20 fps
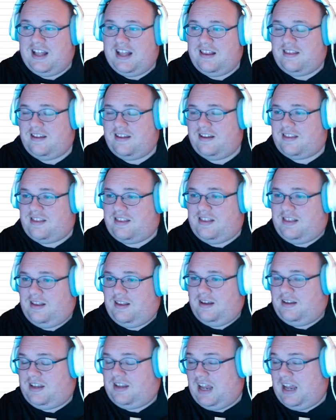its
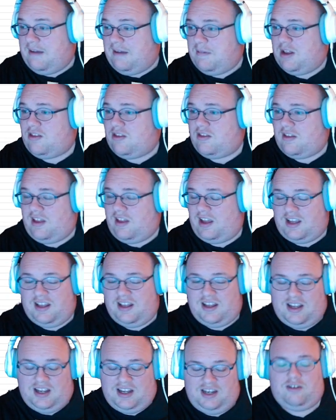damage, like it
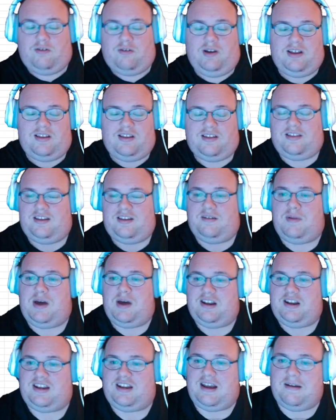increases the amount
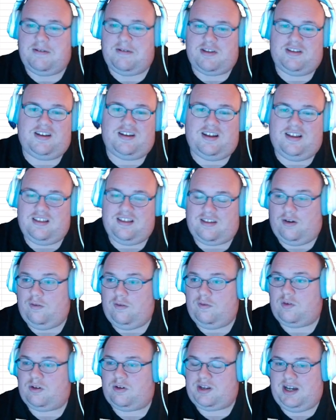of damage it does
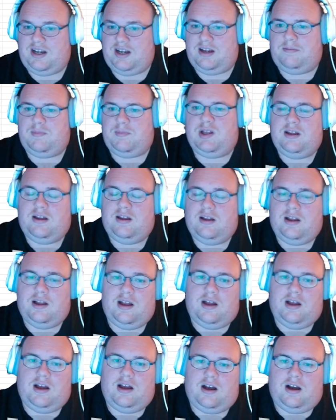over time,
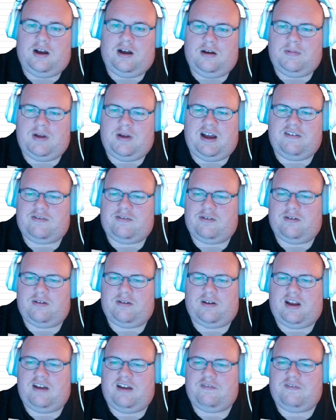after every